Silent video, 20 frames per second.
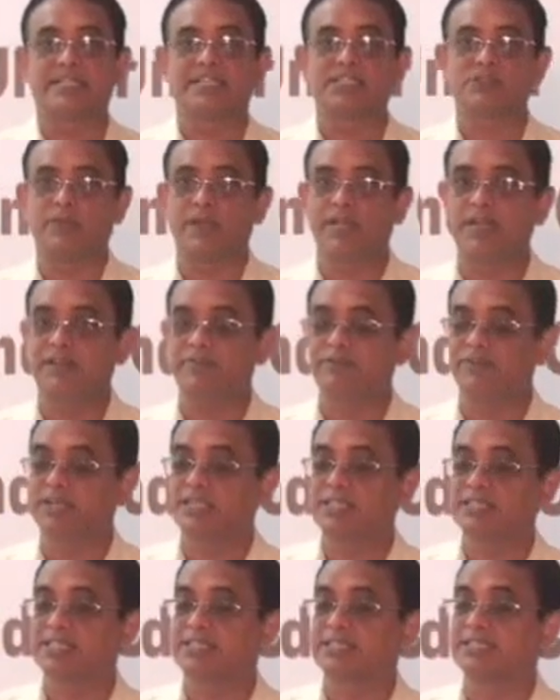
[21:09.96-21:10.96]
as well if it
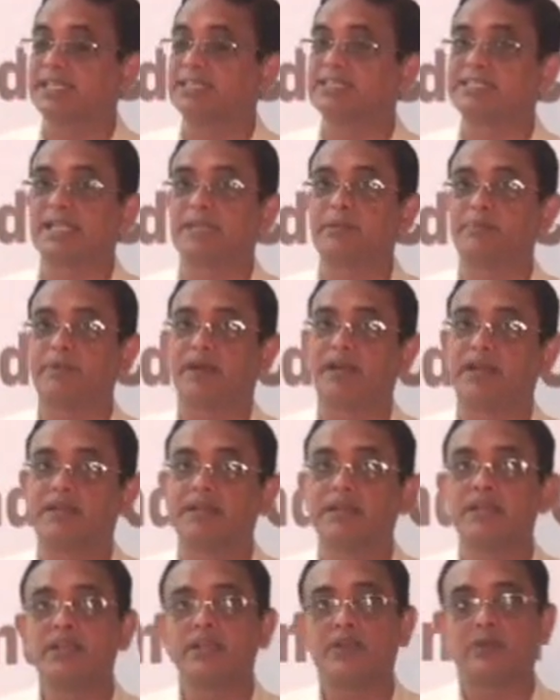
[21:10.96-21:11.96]
is the sensory part.